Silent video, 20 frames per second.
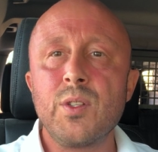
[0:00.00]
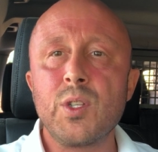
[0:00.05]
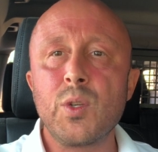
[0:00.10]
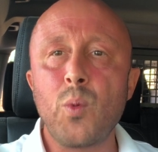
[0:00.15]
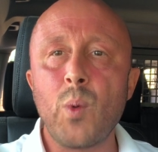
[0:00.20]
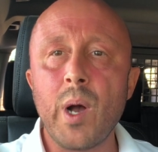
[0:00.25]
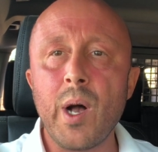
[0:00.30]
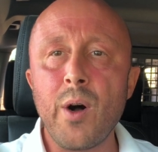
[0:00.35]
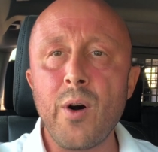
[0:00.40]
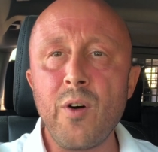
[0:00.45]

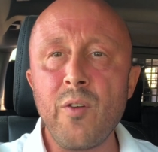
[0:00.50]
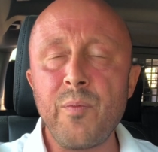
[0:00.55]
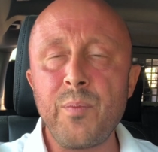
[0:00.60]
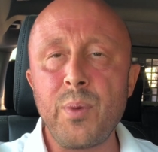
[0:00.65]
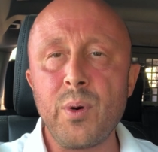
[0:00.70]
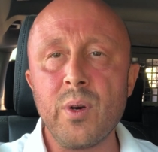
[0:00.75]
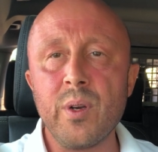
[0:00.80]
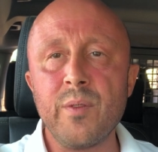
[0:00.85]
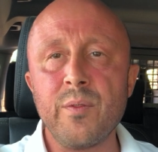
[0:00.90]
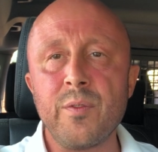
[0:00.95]

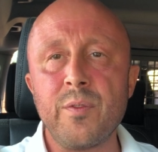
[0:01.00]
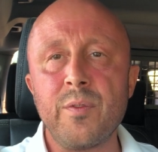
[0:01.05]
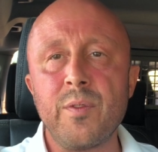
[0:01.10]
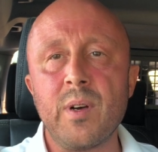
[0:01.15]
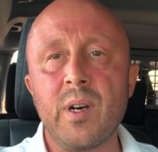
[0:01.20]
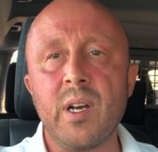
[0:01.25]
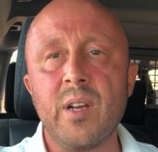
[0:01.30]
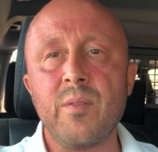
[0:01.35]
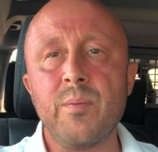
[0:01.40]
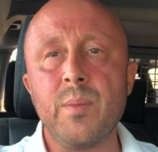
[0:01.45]

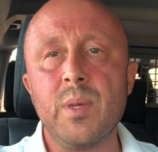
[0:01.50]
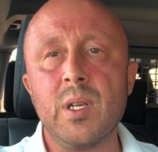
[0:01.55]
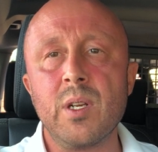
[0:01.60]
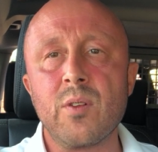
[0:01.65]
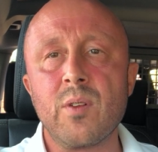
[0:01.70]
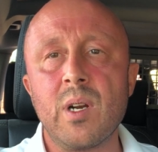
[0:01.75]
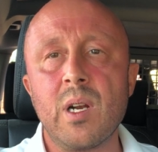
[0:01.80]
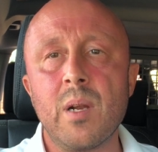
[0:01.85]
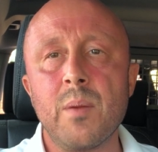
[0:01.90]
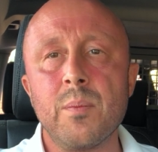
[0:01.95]
12.5
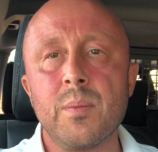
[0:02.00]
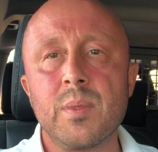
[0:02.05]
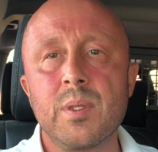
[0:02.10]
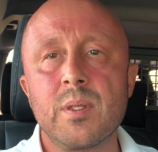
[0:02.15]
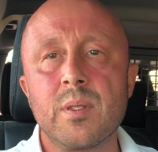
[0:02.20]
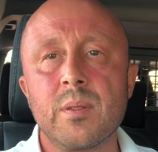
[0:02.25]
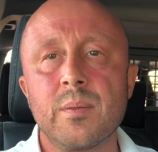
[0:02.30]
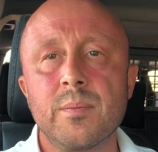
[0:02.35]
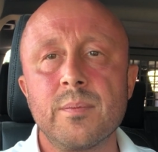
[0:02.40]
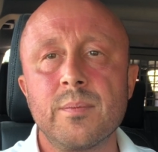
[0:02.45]

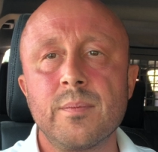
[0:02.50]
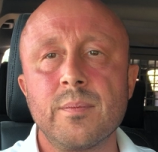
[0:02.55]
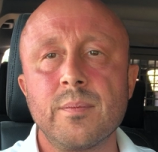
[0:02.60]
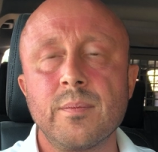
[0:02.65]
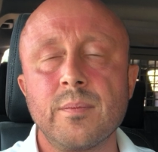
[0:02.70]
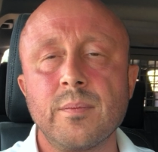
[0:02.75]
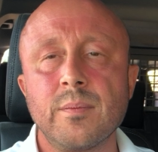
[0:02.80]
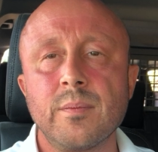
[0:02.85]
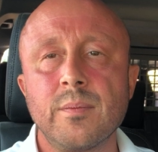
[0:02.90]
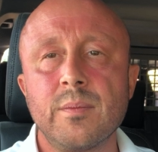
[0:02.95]
milligrams,
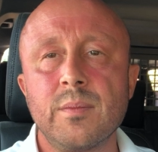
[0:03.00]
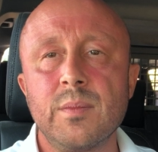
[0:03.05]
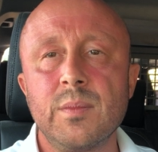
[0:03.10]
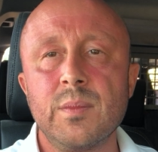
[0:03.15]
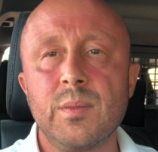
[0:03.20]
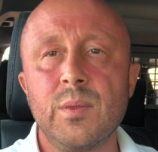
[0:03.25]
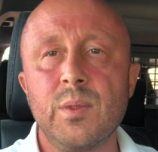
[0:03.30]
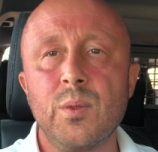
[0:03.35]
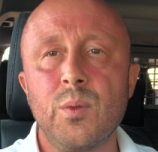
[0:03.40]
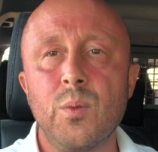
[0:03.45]

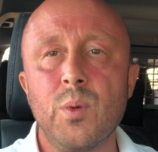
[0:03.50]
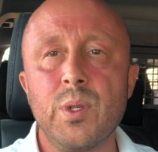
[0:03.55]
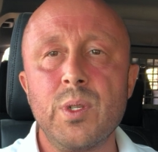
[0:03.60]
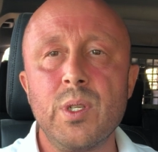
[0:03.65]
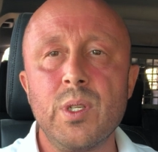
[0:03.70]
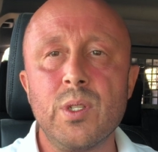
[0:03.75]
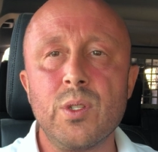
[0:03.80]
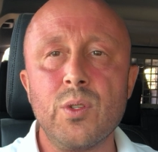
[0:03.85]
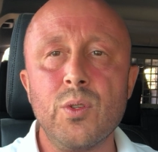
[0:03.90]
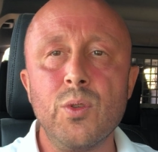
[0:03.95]

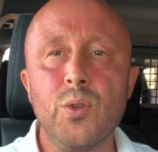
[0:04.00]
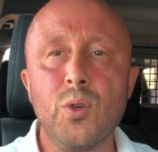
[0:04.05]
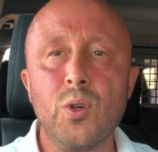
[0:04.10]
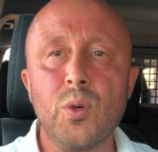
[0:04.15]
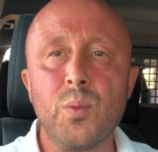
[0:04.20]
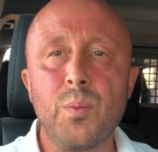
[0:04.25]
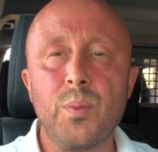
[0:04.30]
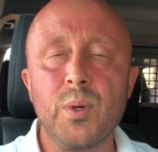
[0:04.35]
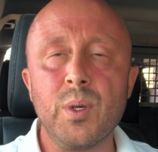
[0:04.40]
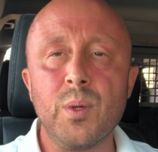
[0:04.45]
which is
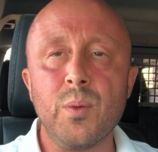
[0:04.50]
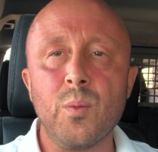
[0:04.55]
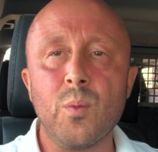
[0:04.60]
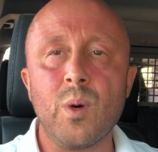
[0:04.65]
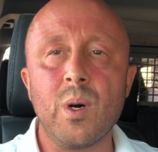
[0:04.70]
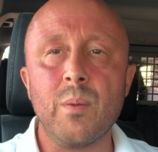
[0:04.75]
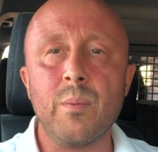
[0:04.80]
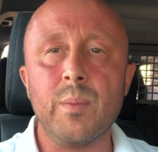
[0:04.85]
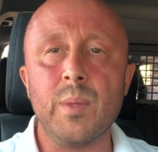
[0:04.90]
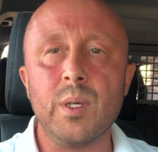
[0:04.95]

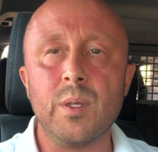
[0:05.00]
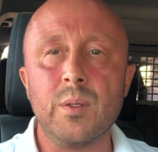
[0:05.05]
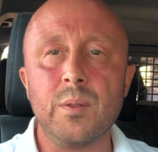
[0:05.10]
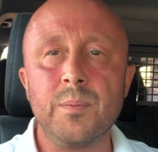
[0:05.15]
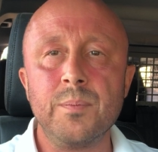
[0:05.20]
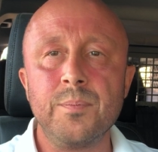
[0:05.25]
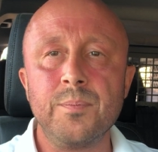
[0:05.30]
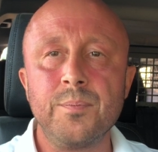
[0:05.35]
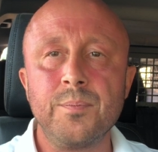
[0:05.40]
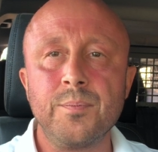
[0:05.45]
0.1
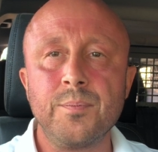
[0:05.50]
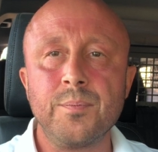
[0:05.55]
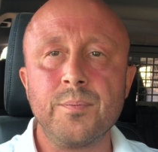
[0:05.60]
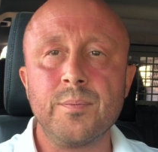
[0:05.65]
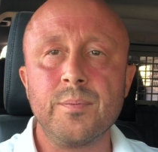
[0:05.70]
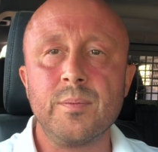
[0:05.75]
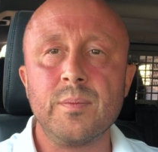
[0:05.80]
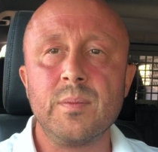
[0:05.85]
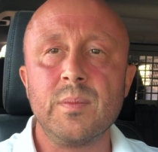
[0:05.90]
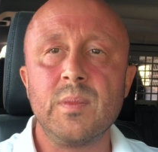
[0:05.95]
mil
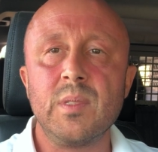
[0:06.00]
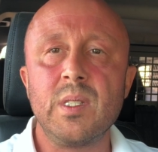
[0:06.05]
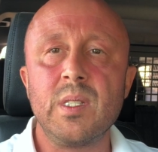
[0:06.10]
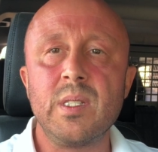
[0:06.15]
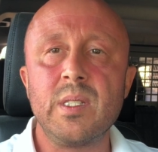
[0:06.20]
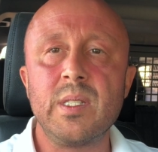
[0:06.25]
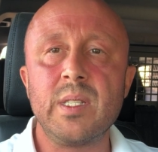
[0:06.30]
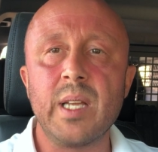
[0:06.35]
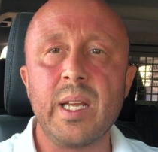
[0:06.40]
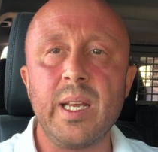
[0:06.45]

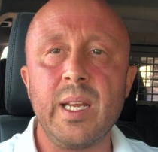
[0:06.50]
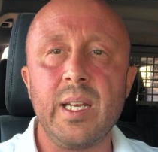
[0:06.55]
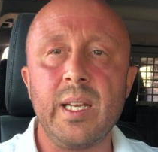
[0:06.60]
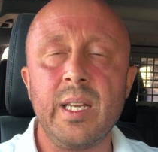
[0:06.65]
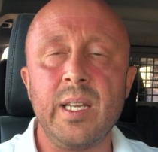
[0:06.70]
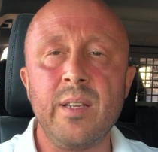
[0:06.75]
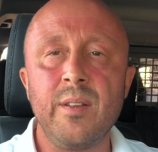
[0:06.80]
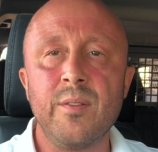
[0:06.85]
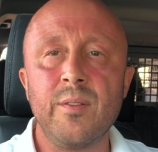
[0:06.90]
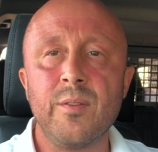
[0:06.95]

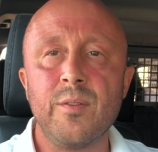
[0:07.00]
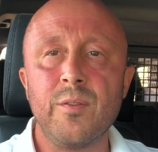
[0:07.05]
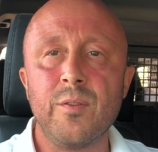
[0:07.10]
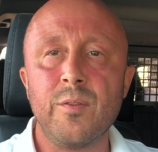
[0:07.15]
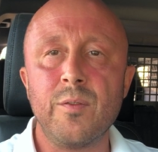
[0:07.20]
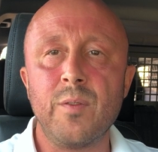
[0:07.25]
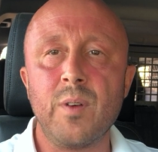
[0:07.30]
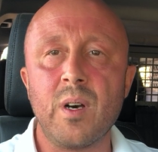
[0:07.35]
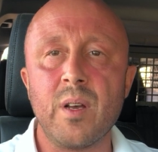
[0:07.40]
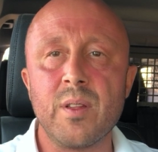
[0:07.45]
daily
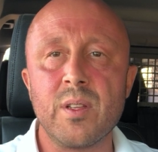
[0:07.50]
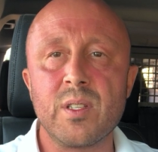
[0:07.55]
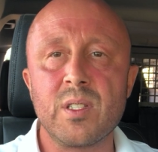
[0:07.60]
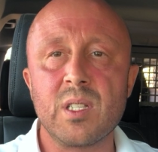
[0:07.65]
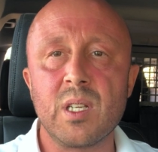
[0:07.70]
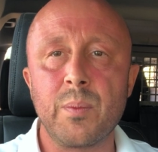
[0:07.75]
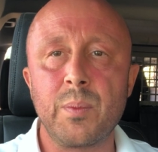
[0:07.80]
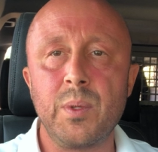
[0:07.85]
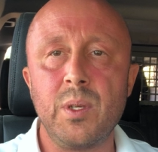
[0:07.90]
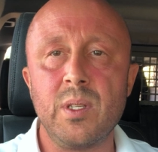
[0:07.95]
via the
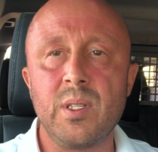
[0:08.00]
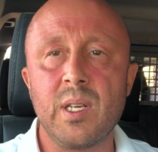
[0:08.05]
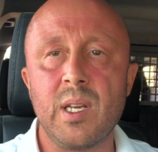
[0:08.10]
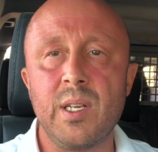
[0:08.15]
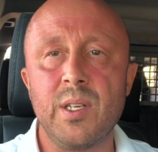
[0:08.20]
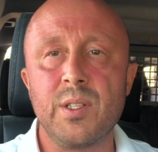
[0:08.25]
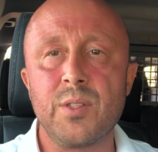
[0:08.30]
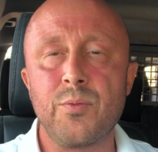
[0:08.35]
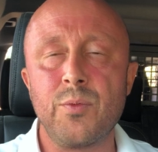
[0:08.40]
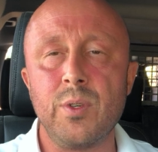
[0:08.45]

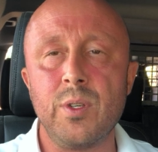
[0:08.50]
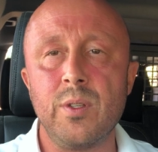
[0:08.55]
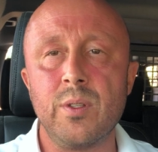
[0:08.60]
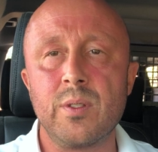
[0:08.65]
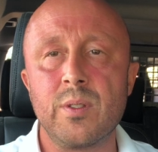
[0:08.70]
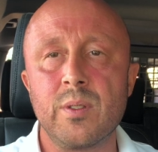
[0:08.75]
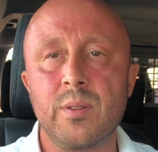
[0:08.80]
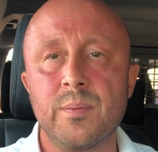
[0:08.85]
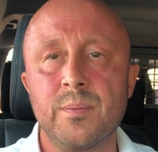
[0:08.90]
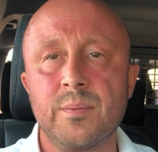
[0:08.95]
subcutaneous
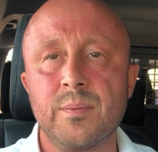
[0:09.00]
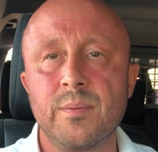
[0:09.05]
route,